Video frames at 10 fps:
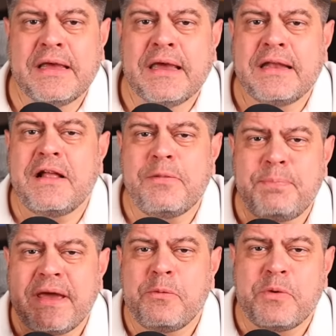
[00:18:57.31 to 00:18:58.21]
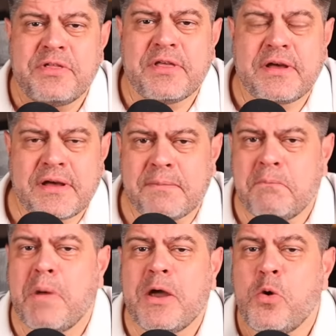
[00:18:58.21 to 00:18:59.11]
And I'll pay with
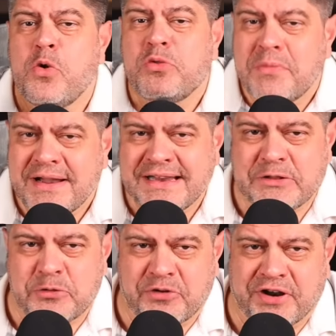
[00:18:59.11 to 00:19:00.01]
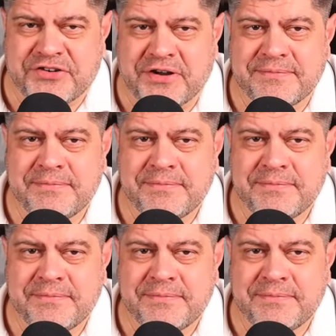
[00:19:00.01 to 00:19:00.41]
my own money to Russia.